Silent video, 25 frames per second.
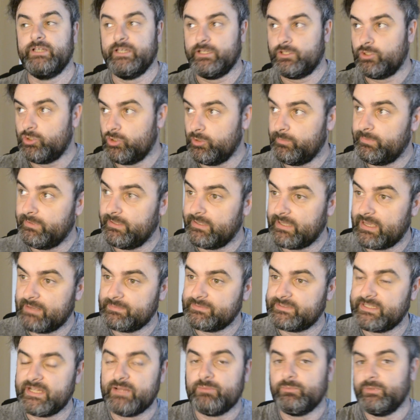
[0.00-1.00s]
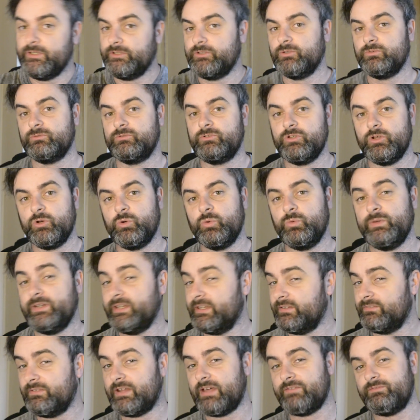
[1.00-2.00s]
It could be Yapstam, we don't know. We
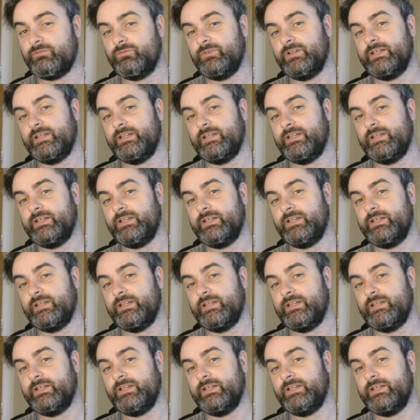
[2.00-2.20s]
haven't